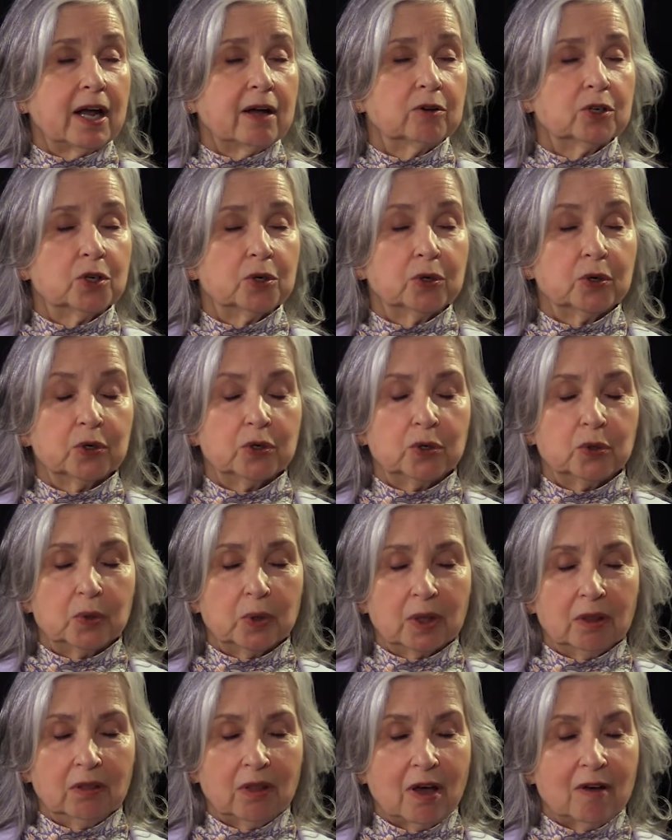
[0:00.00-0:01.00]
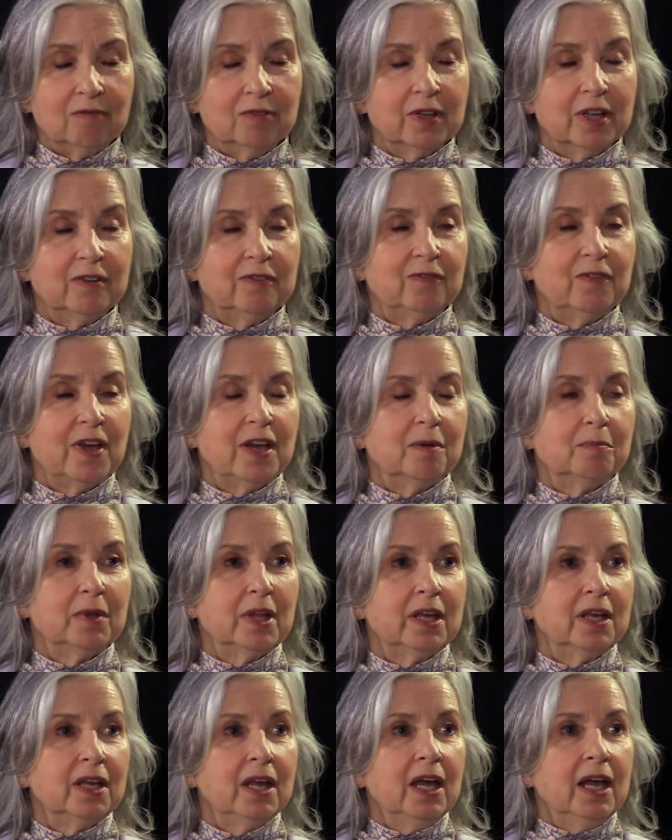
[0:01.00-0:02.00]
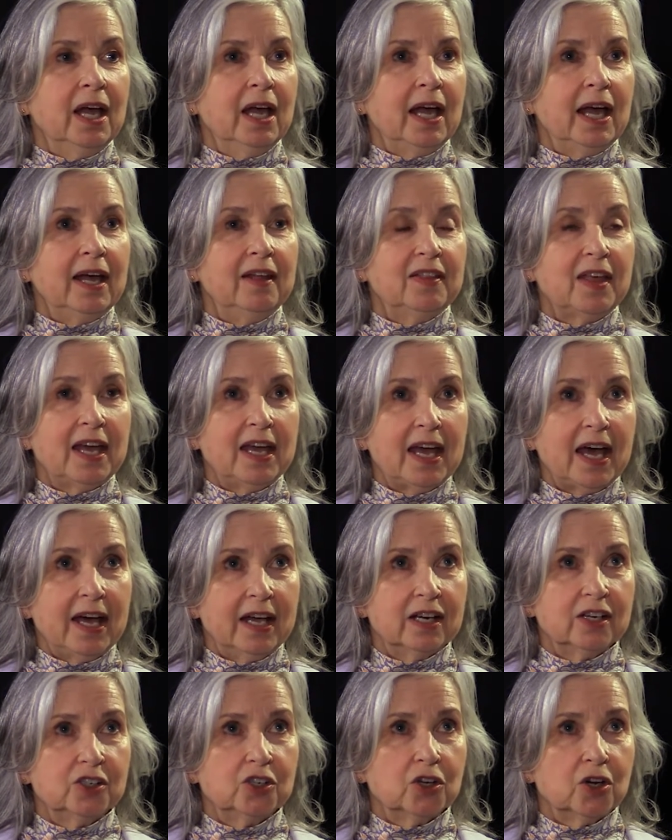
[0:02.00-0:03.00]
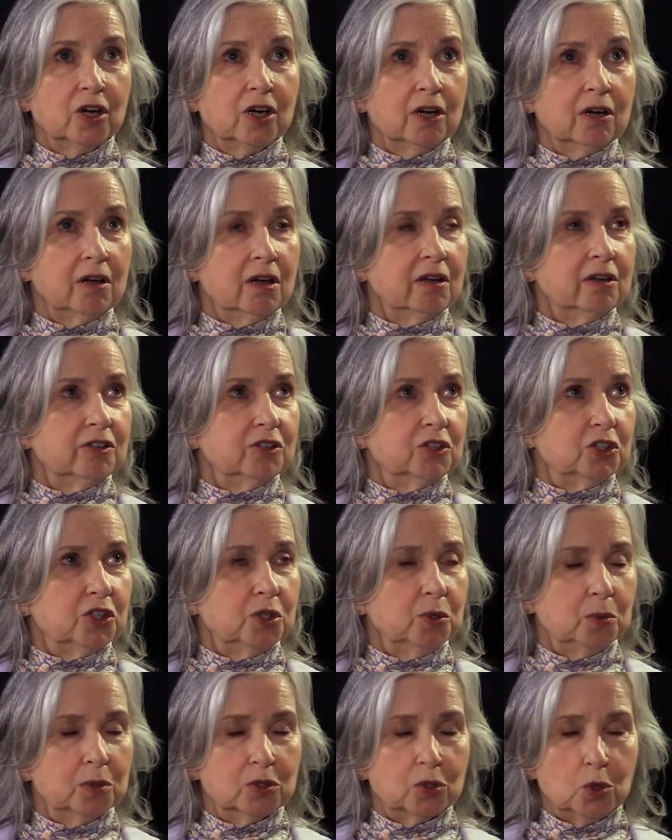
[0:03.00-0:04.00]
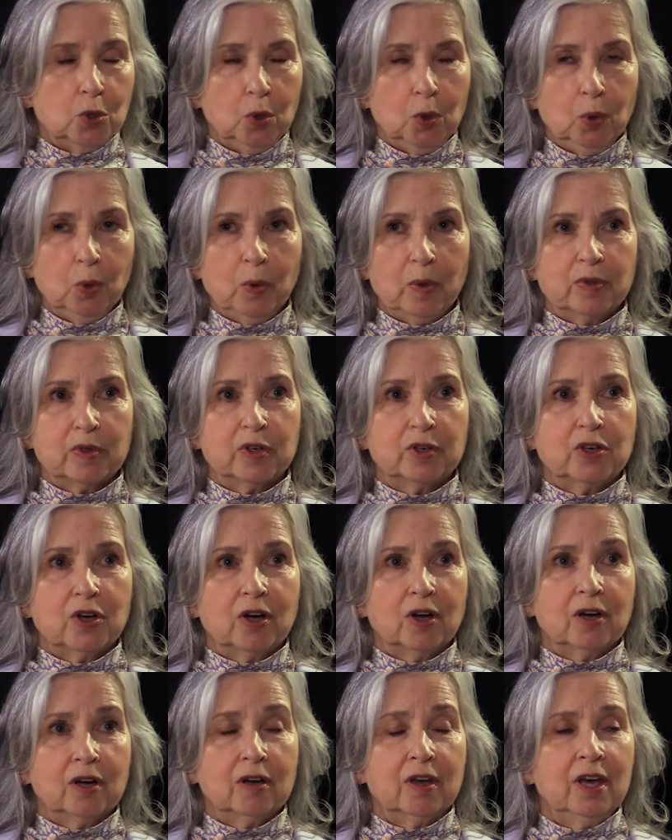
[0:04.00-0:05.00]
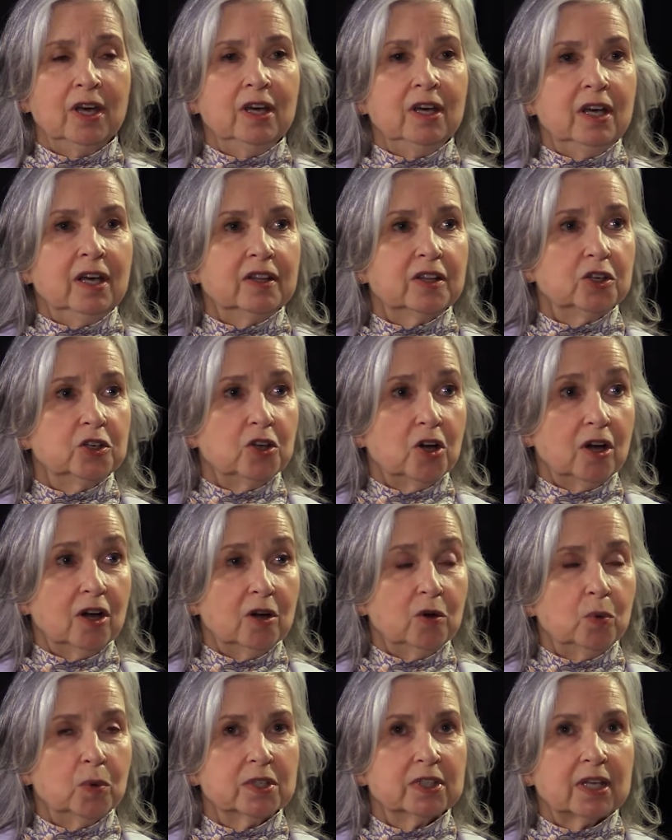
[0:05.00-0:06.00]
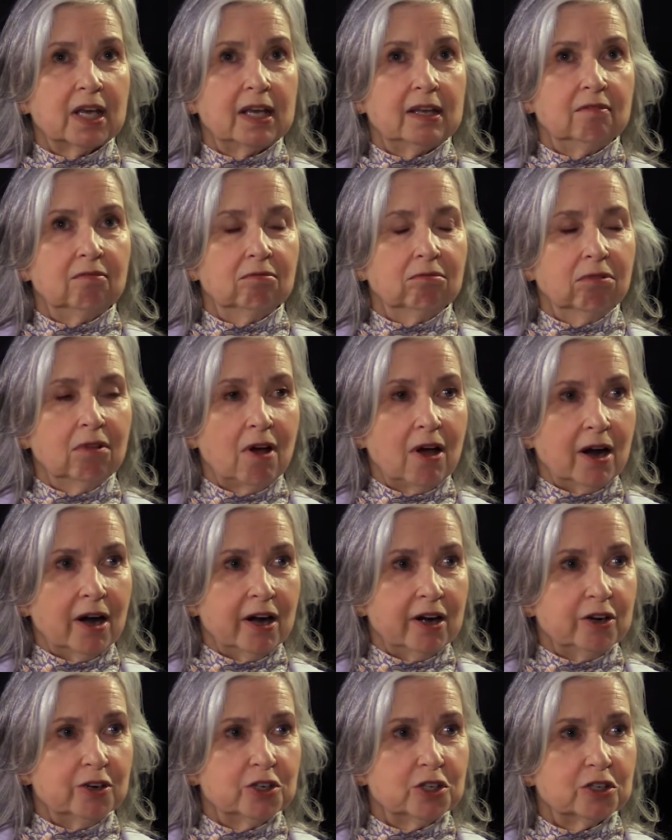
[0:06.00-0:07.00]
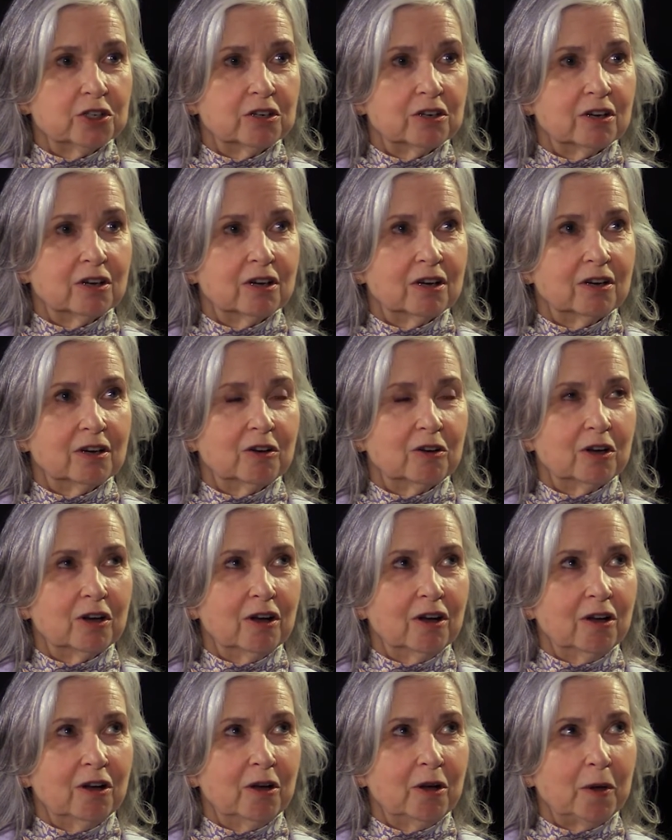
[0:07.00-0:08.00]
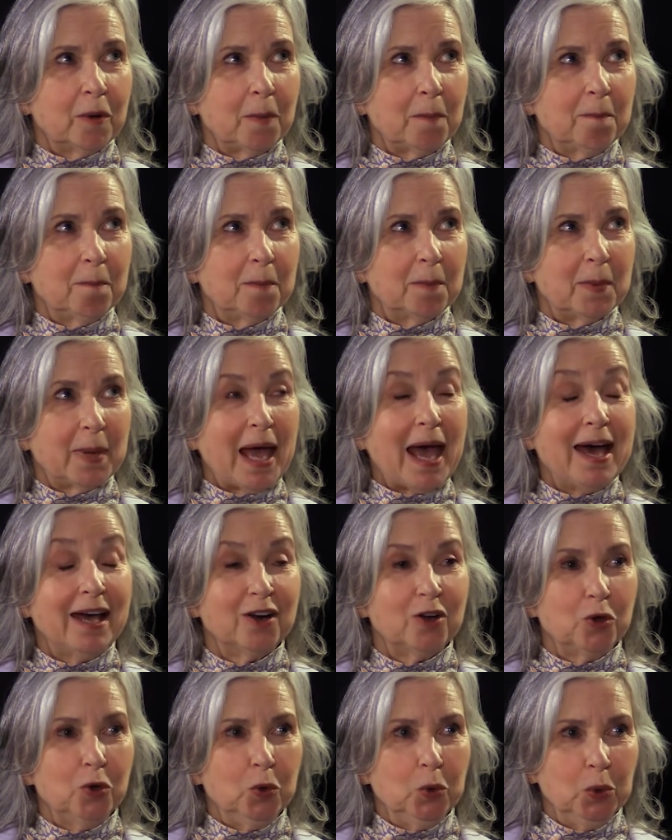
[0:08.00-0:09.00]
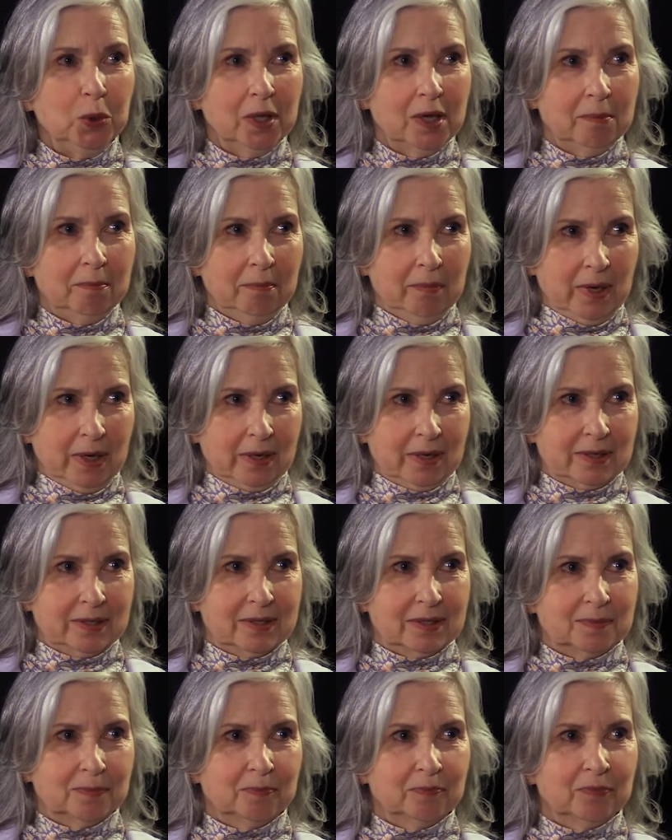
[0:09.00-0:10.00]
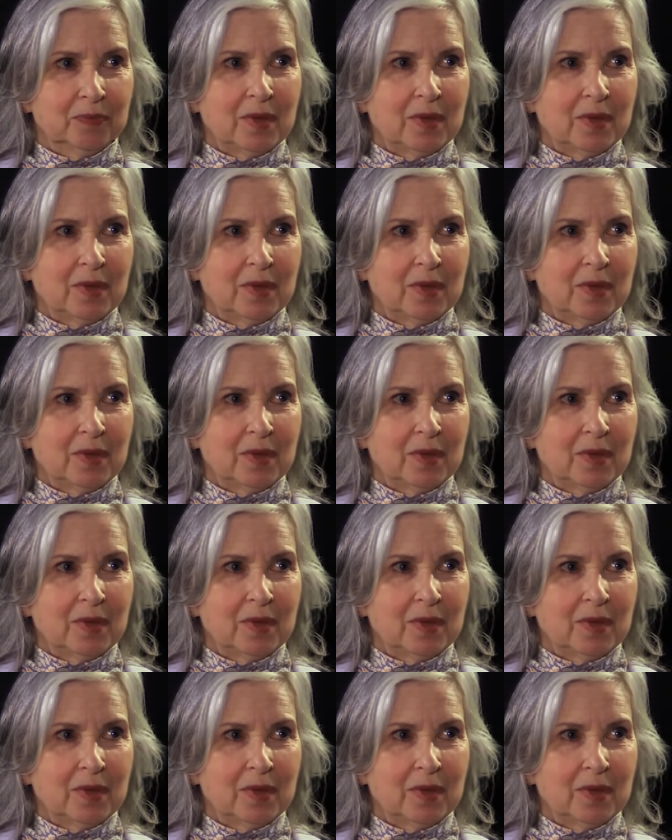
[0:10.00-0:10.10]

out her to a lovely family. They had a dog. She was cool with the dog. The dog was a large Catahoula mix,